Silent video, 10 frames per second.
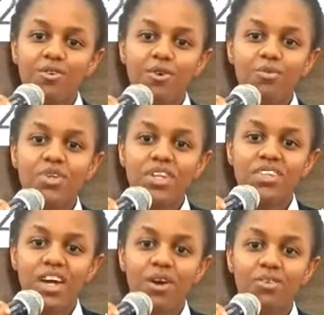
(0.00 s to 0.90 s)

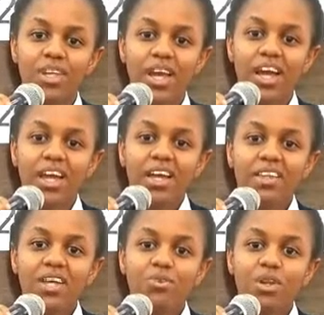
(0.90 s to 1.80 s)
community around there.
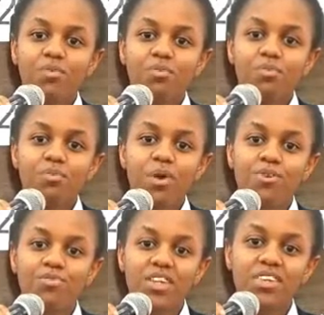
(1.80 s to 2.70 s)
And then we'll
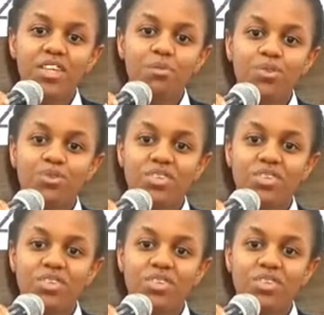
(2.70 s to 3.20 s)
manufacture them into